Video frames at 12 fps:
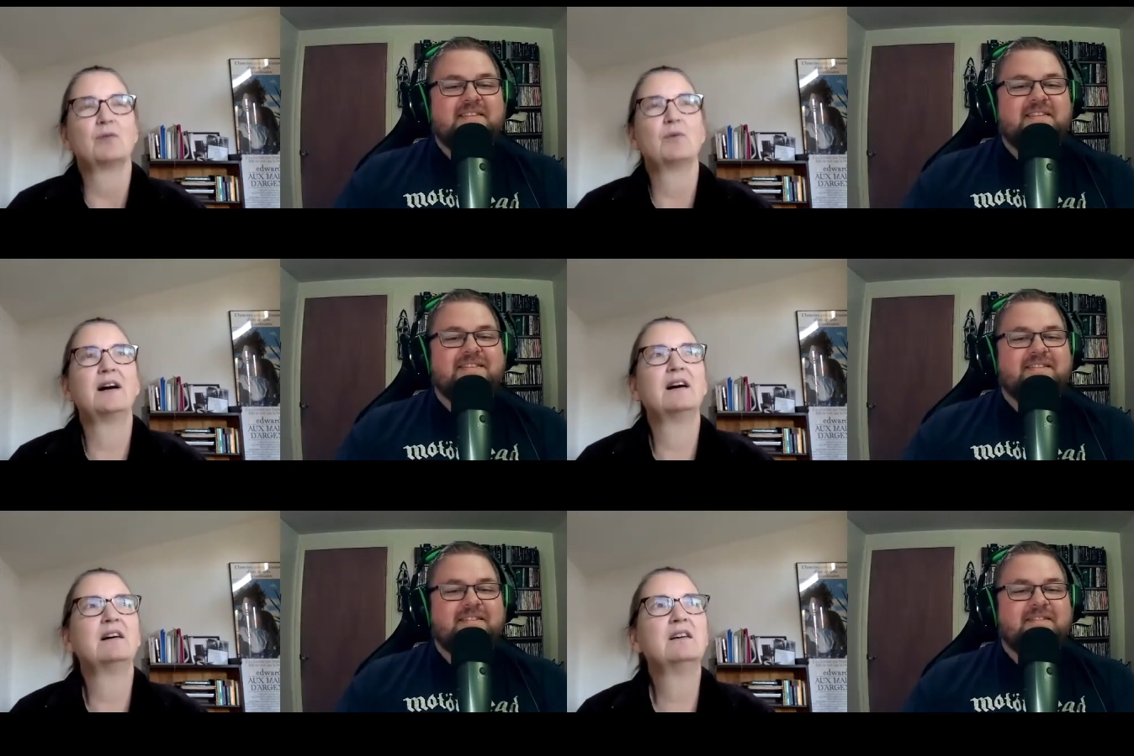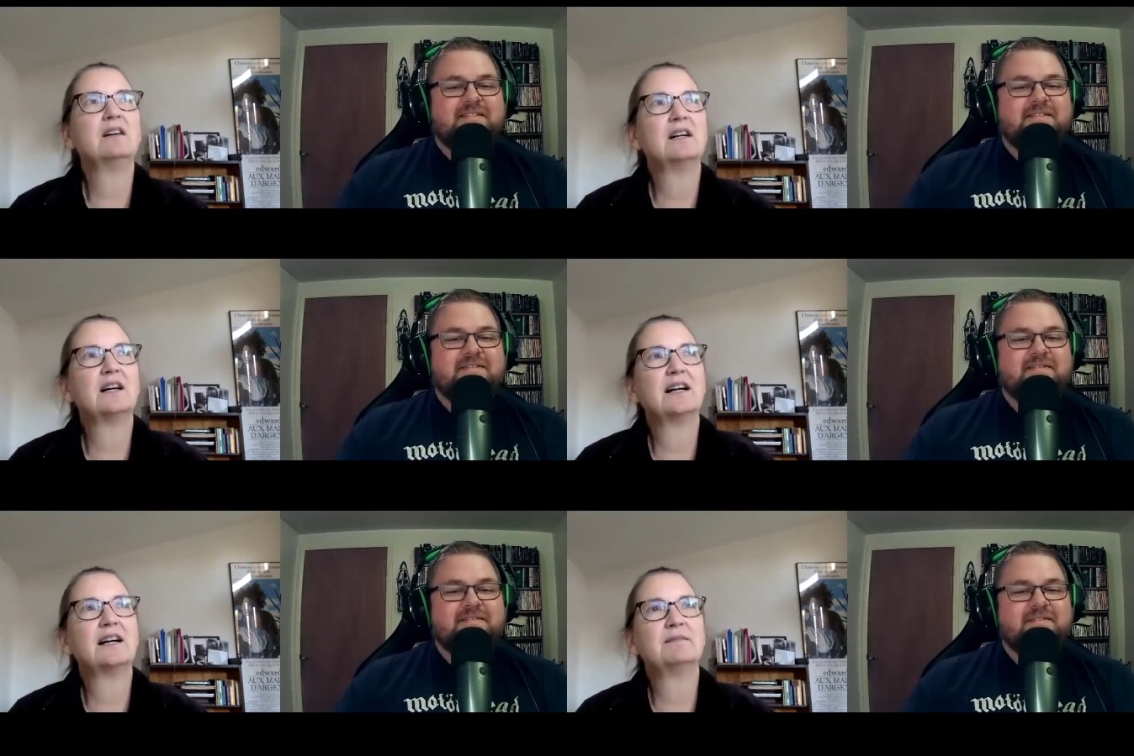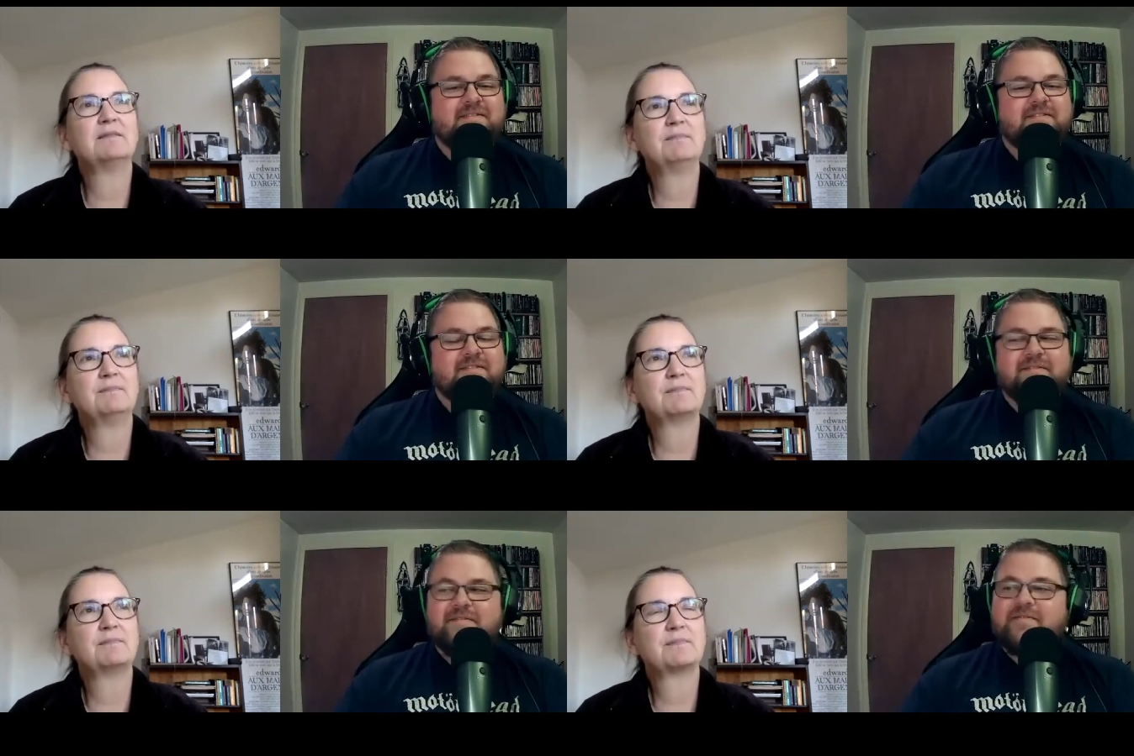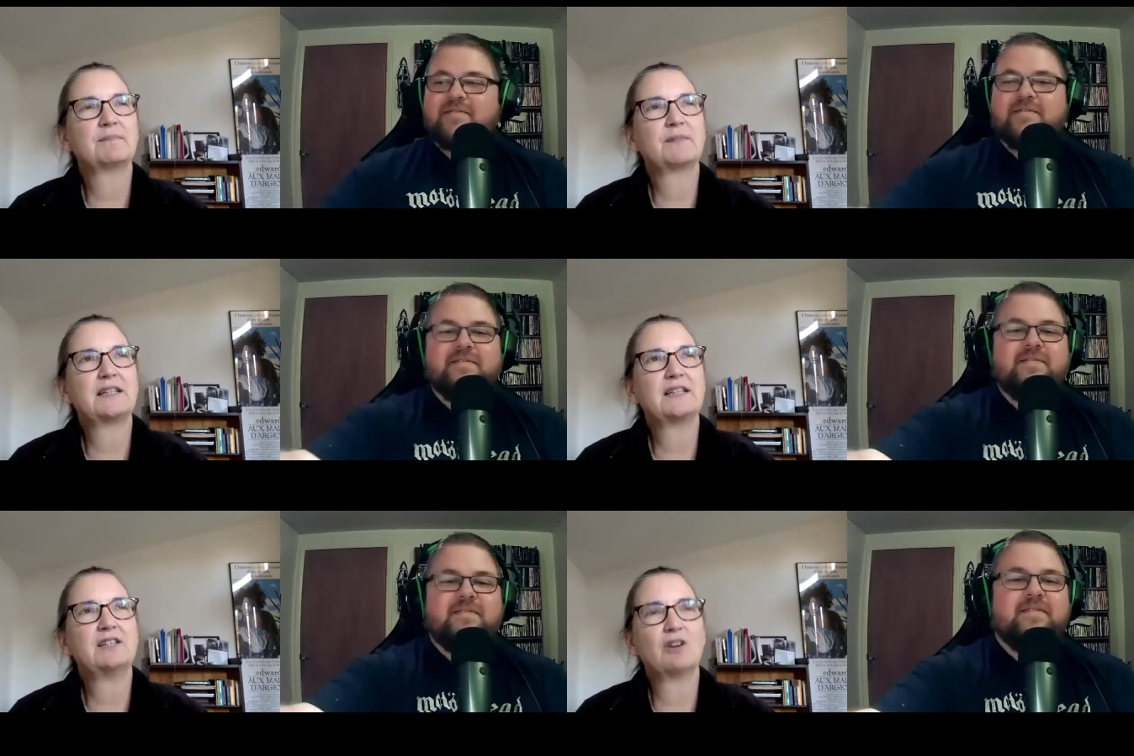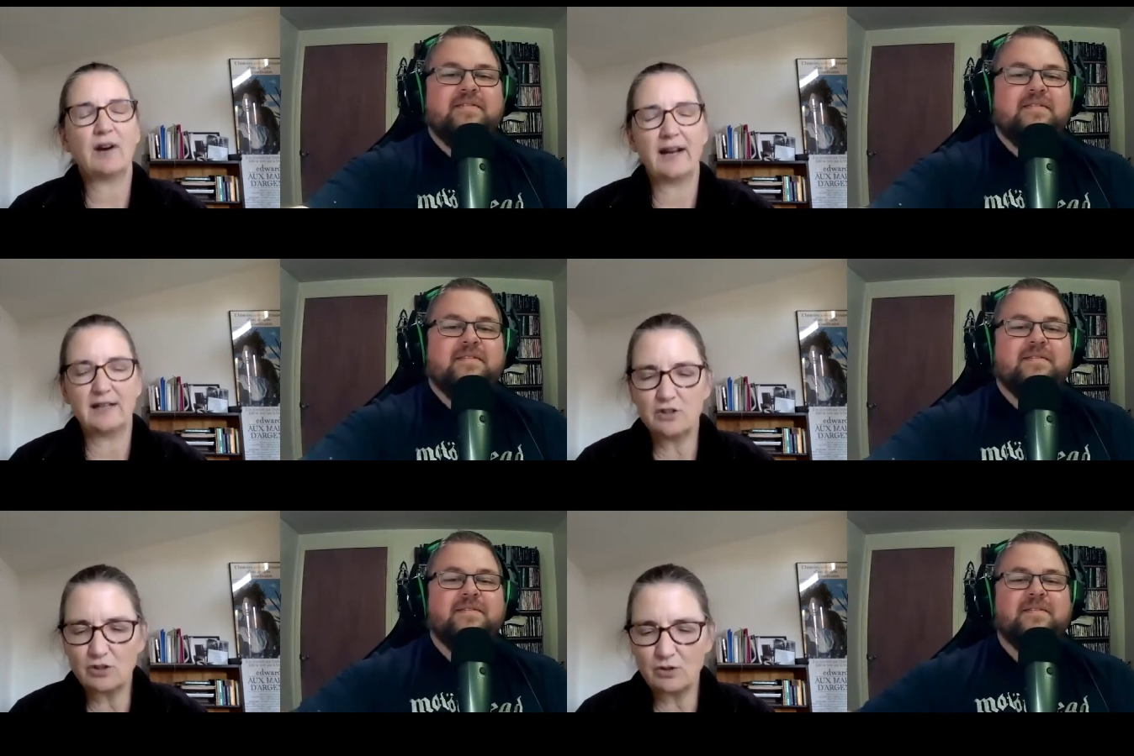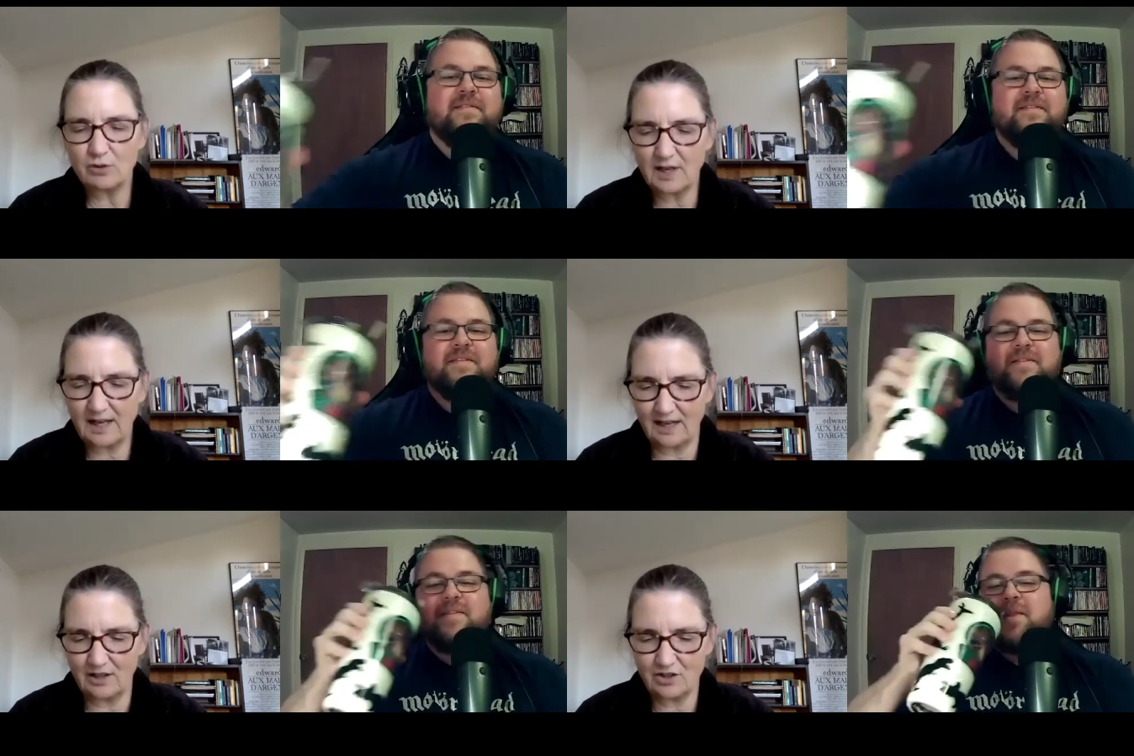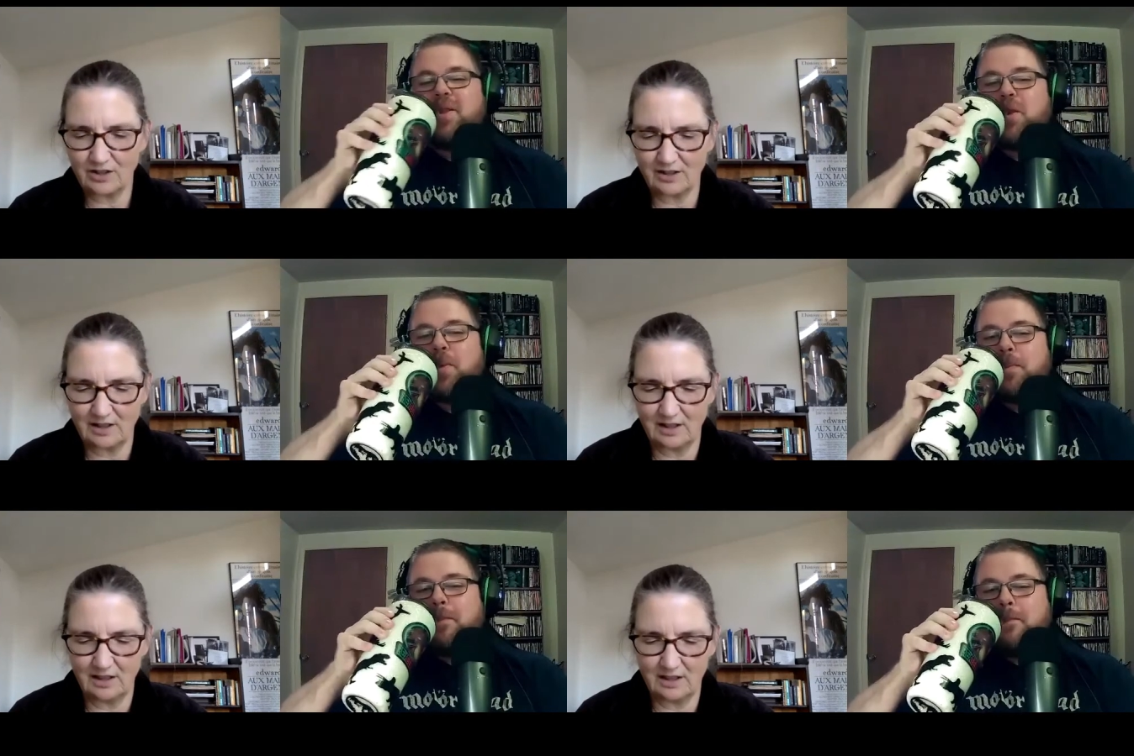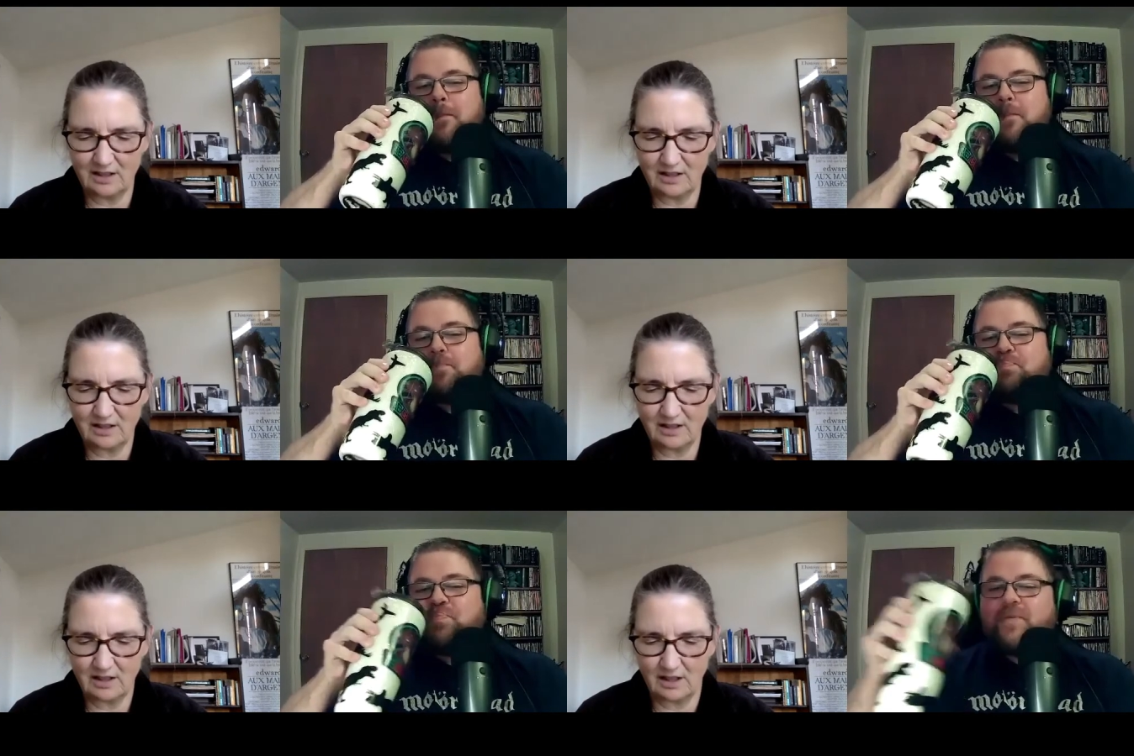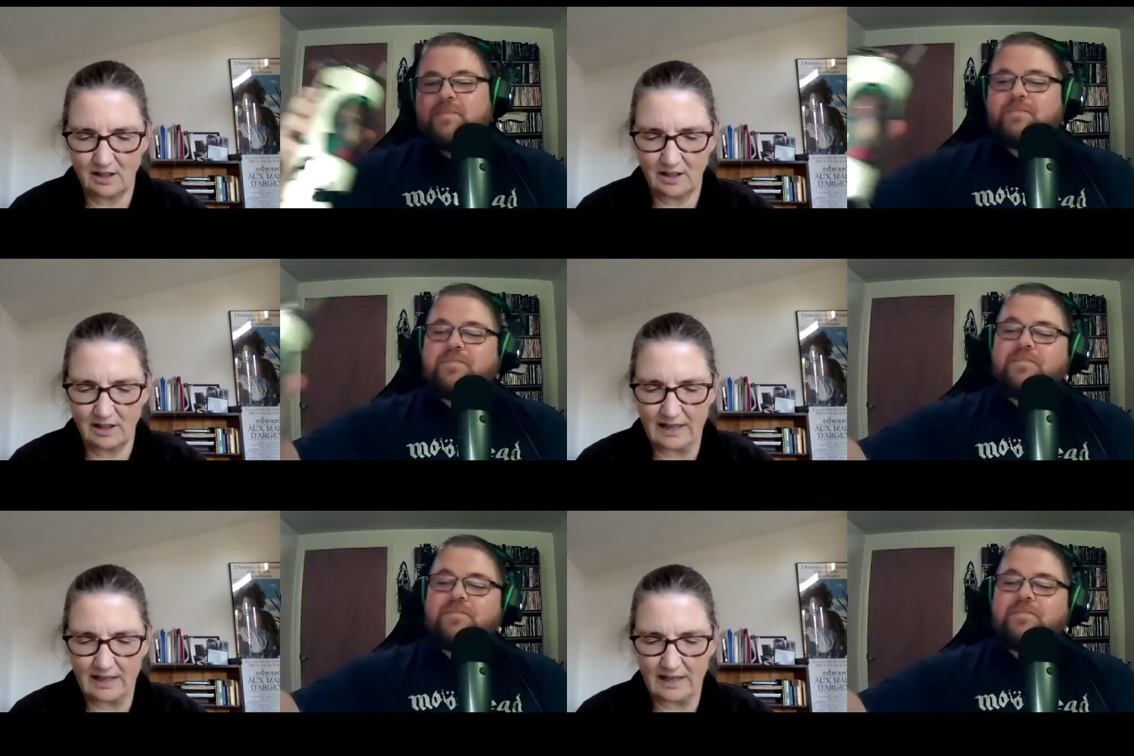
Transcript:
Speaker 1: Well, um, you know, I do occasionally uh,